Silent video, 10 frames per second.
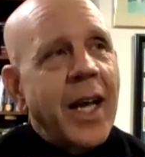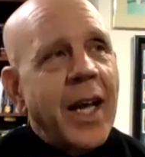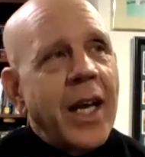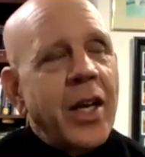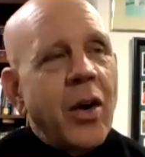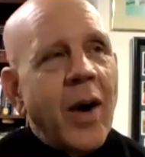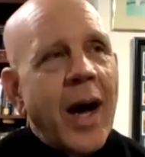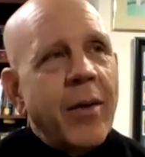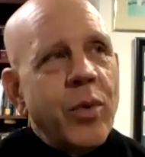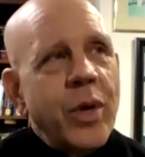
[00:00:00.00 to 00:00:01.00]

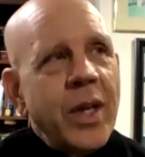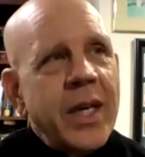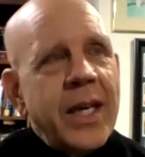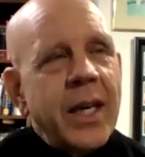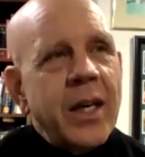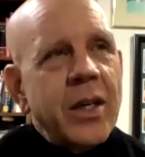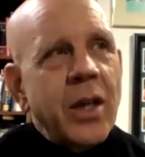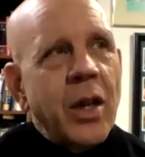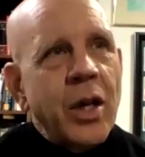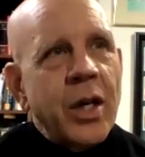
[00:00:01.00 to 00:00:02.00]
I really
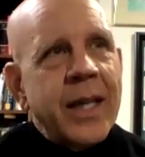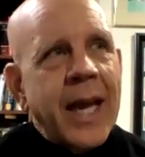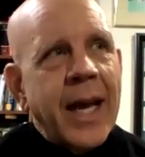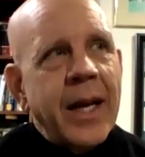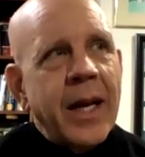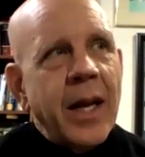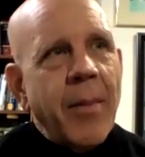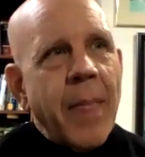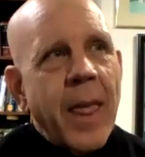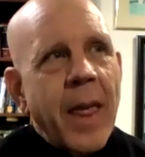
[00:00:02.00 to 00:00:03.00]
looked at,
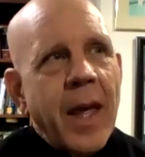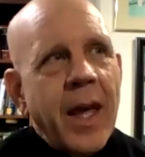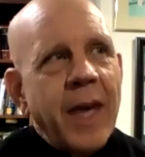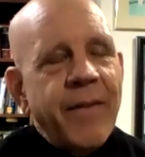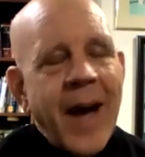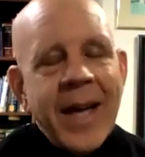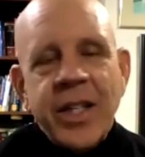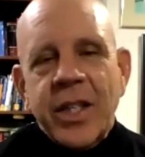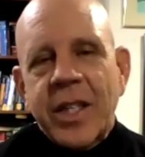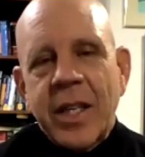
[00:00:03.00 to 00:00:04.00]
if I
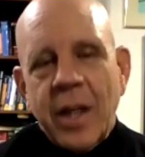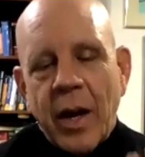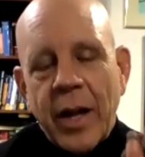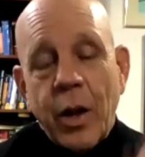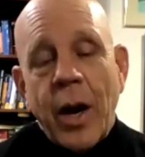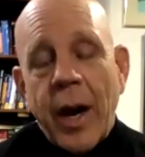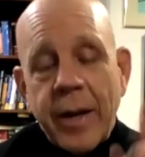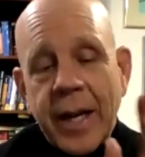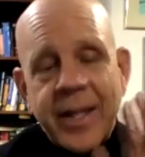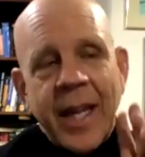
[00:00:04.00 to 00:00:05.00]
just,
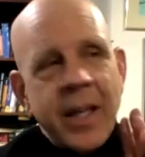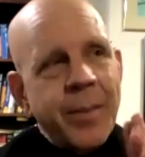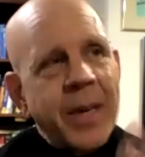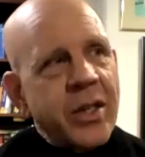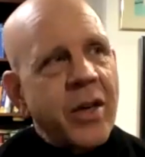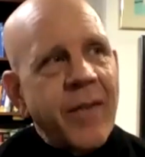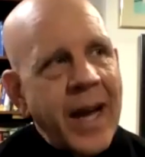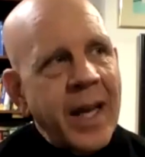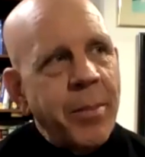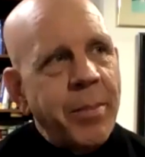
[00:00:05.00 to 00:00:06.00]
I said to myself, I
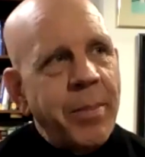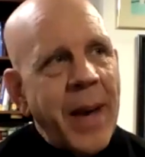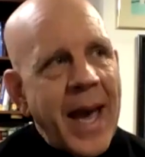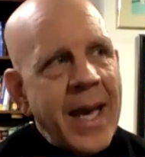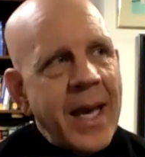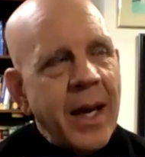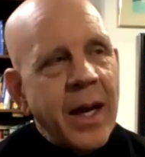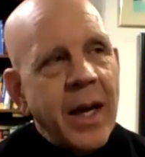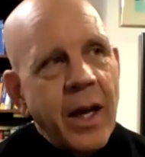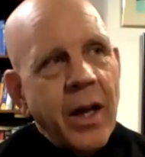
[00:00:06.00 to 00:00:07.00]
could pay
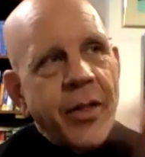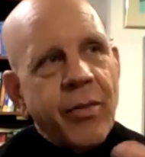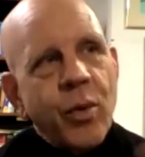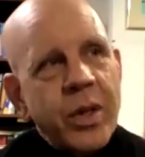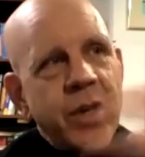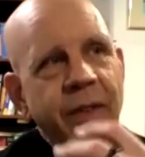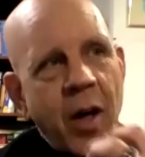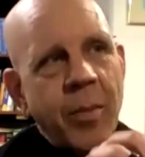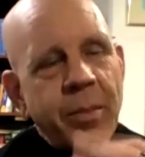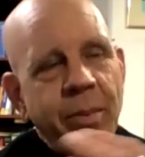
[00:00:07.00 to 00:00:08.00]
through a
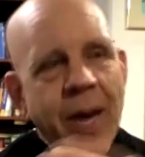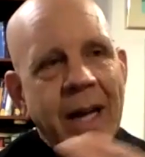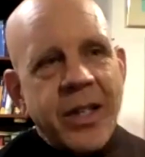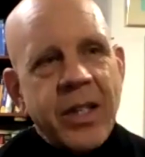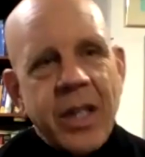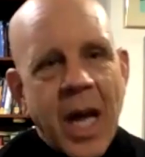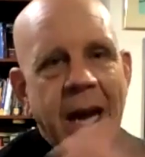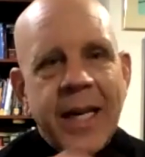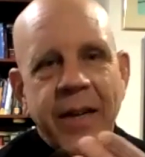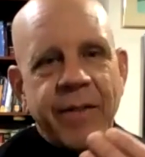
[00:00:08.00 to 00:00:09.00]
development process
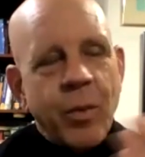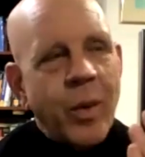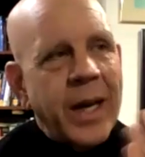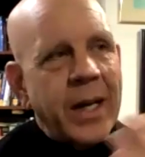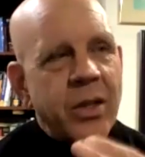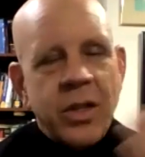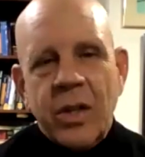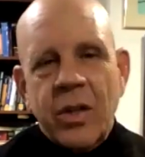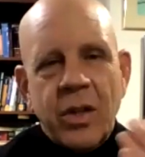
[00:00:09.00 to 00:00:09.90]
9 different ways, because in